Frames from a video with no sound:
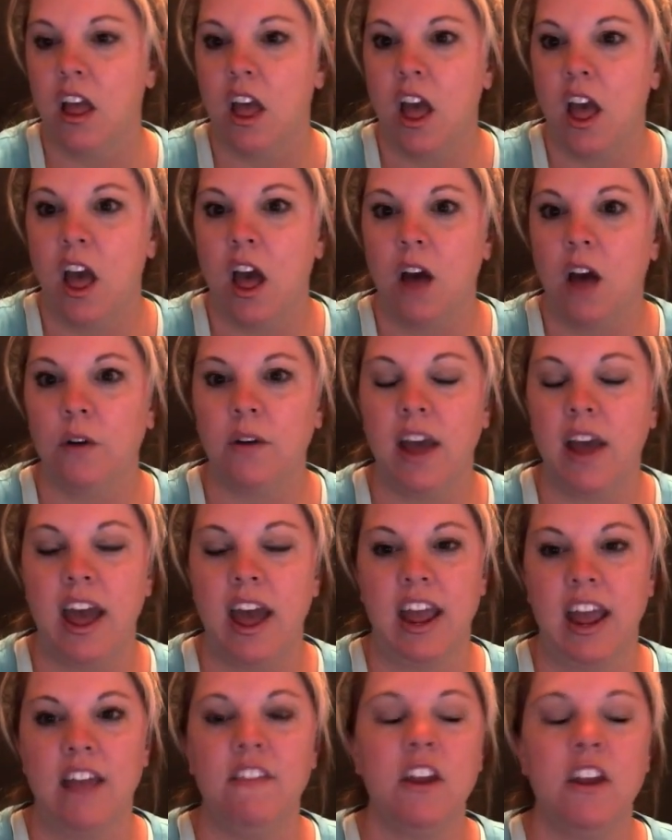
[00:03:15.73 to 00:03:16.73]

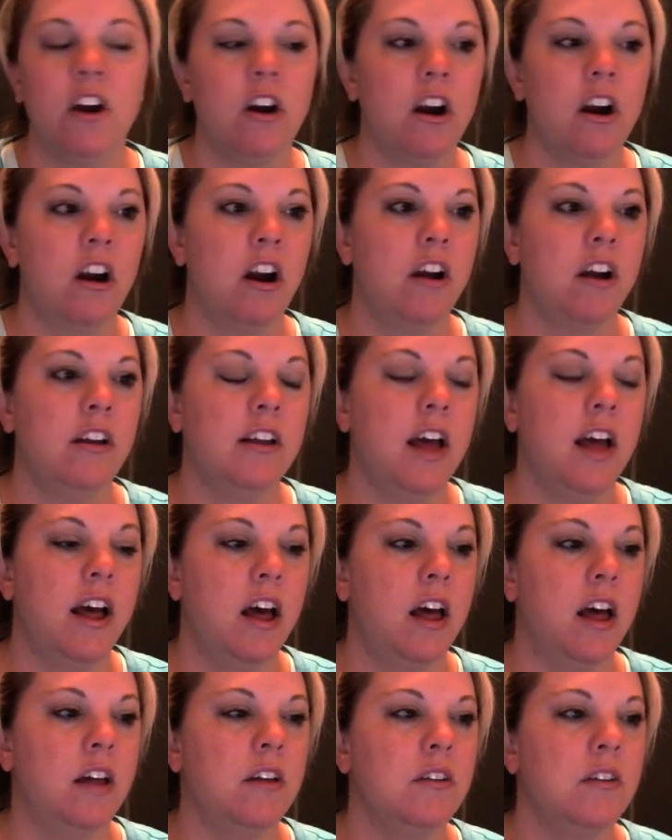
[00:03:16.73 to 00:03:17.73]
Okay, and there are
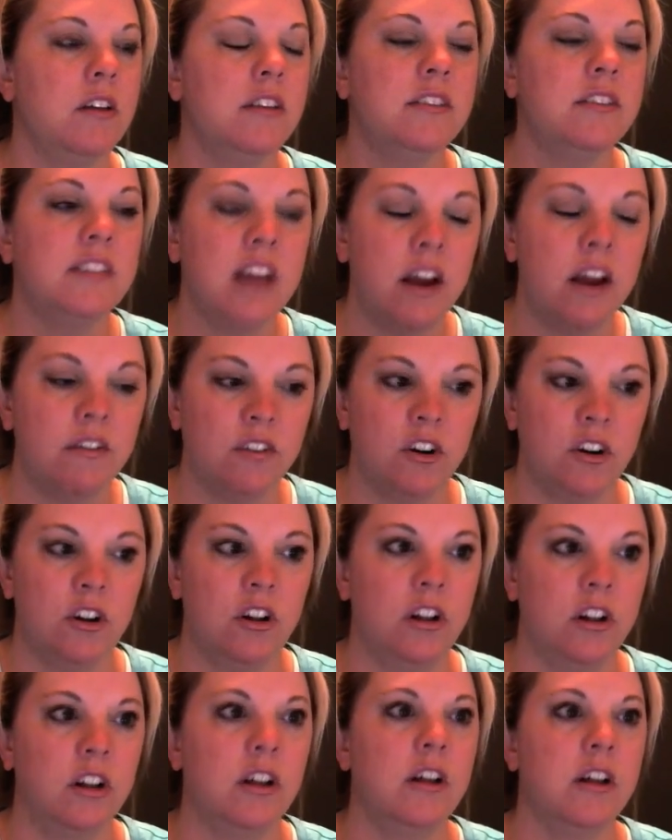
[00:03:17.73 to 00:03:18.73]

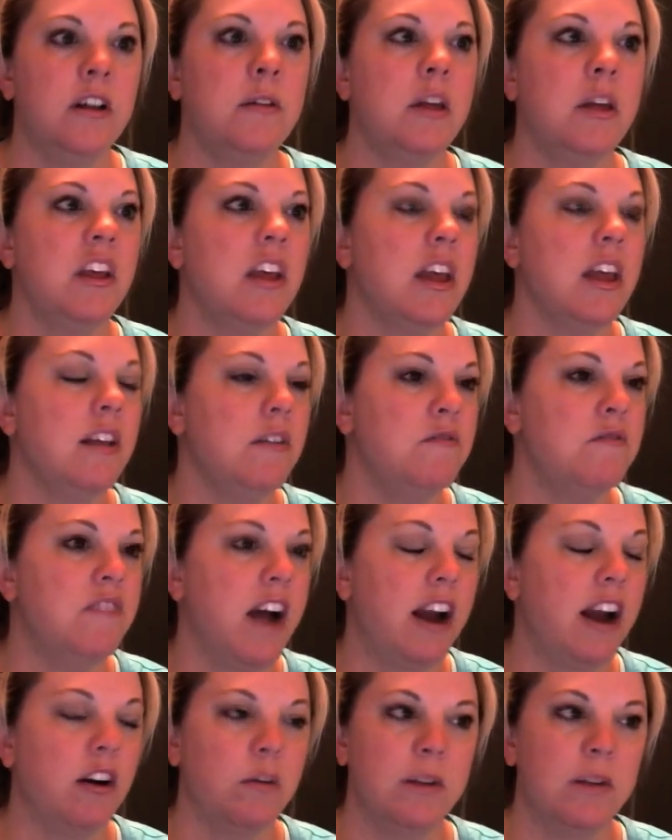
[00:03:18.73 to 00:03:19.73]
several
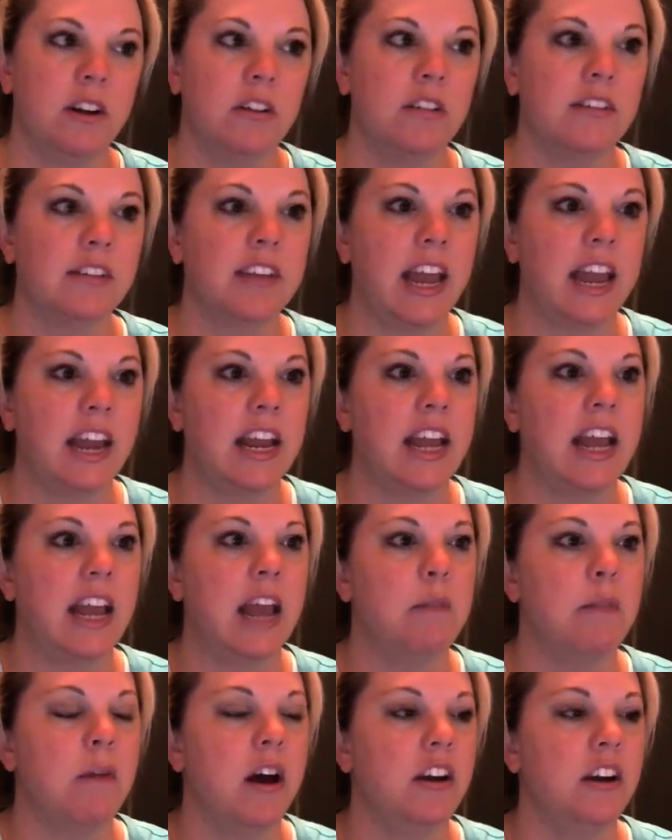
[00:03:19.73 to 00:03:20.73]
environmental scanning
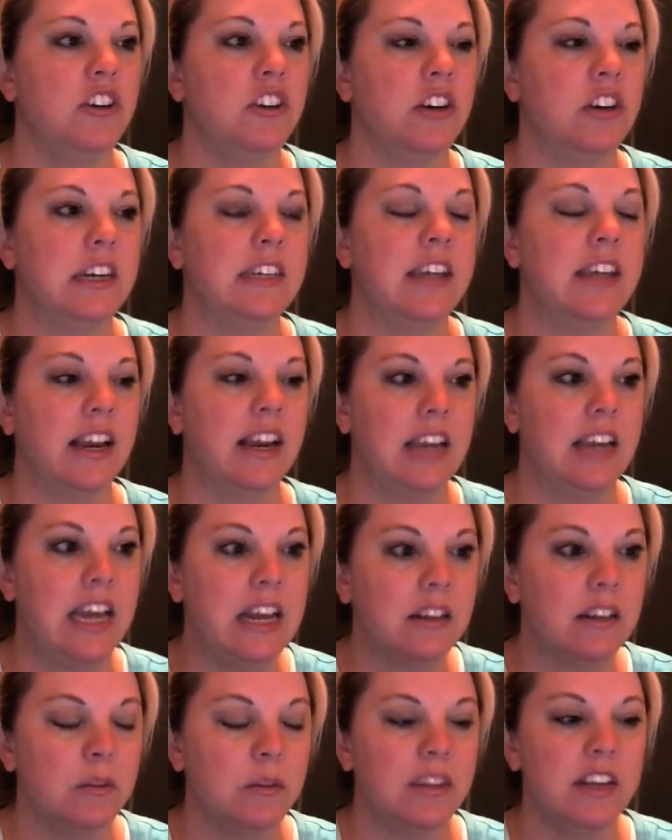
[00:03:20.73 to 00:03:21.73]
and monitoring
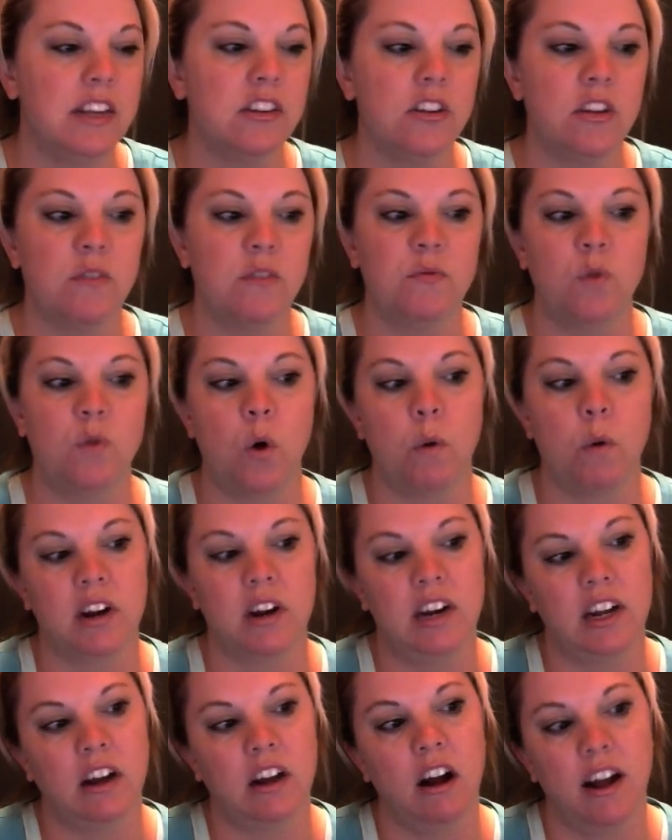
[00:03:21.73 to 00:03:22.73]
techniques, but these are the four we're going
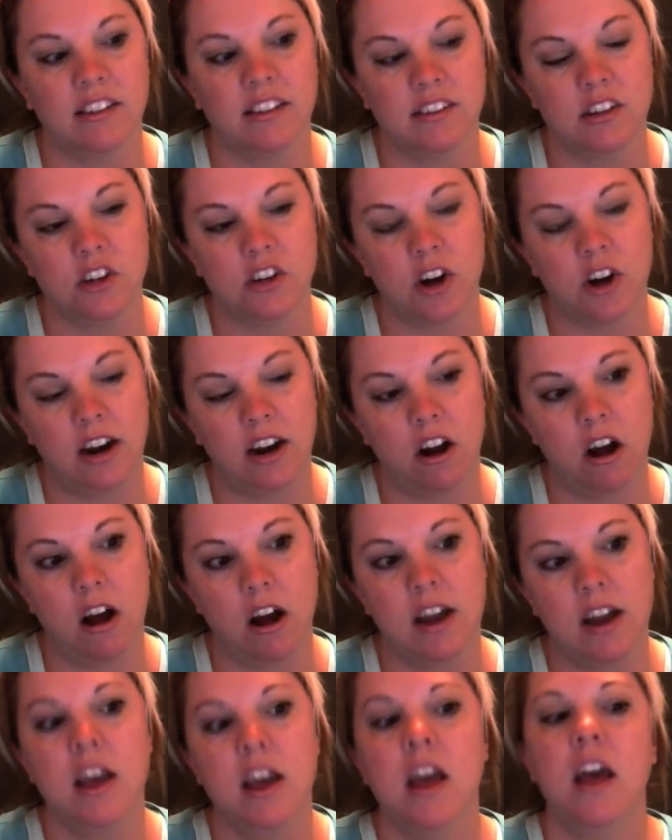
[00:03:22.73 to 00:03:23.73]
to concentrate
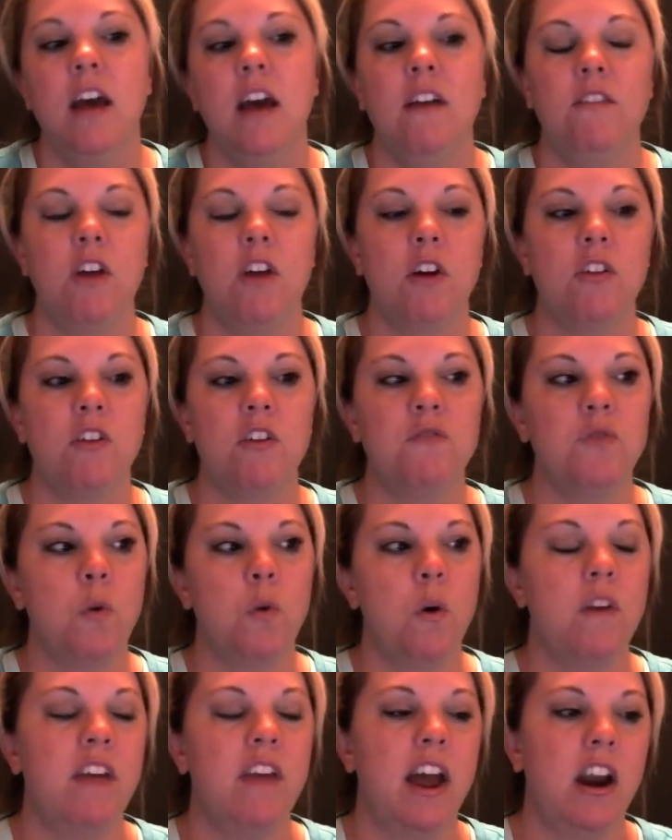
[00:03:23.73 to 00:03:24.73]
on. They're the
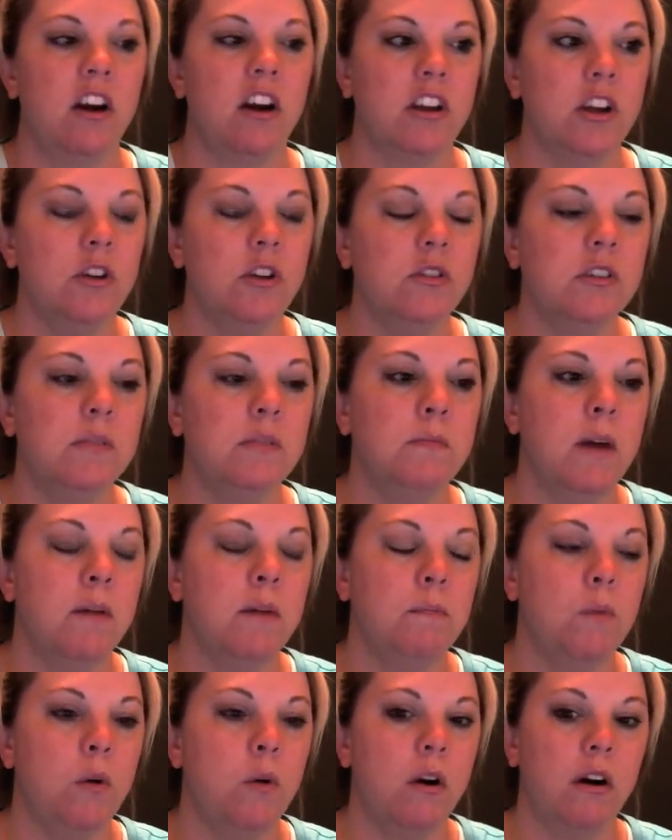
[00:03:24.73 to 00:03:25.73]
four that are used
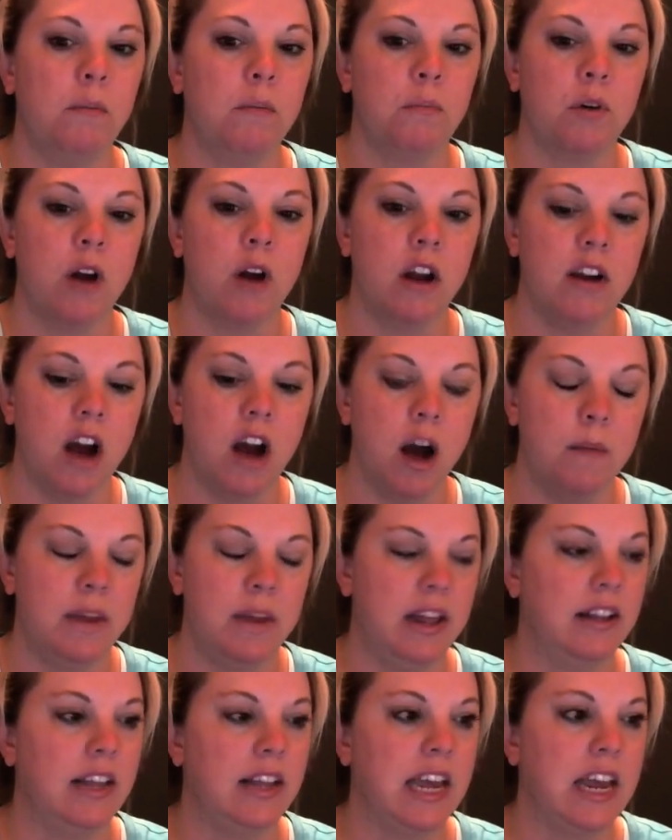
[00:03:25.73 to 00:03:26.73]
more
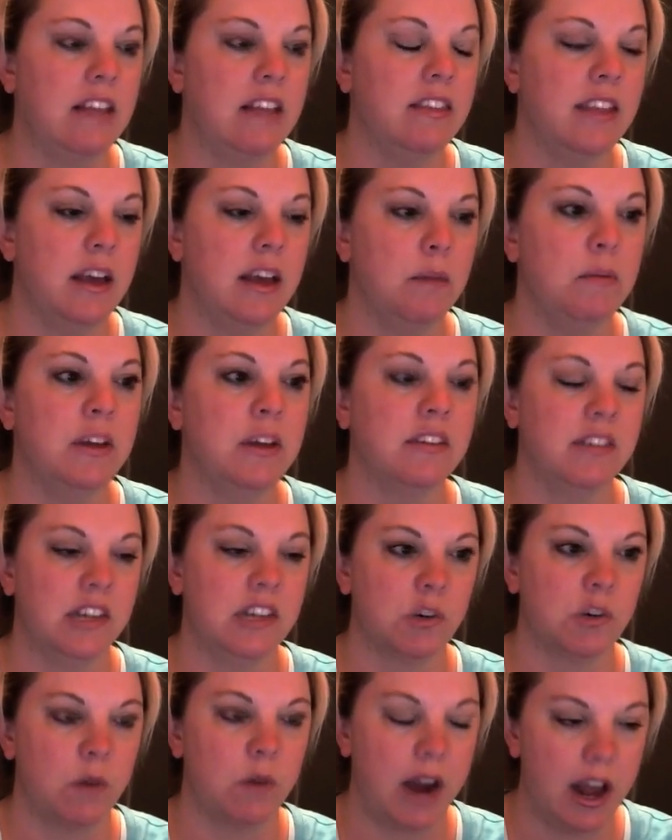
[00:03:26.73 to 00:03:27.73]
predominantly in the
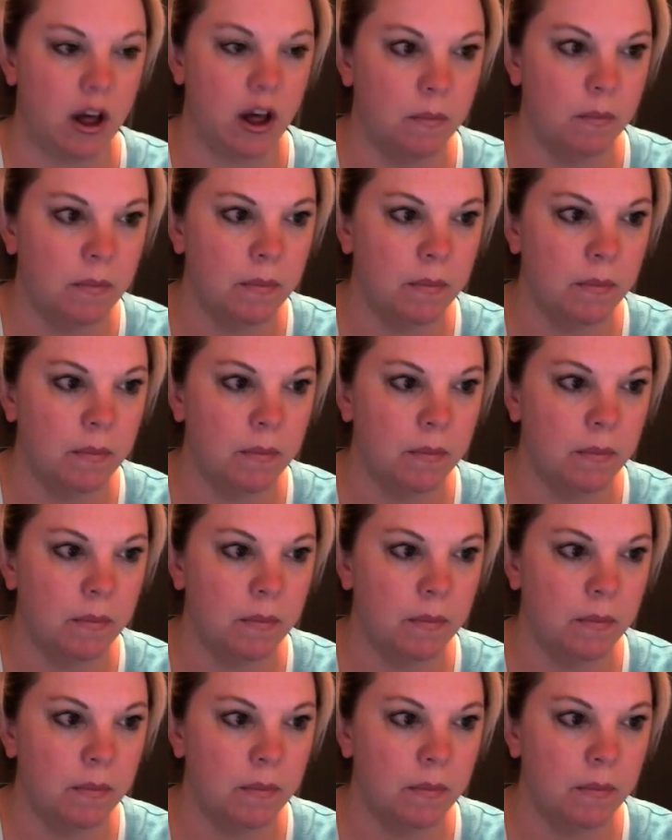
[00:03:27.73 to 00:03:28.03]
business realm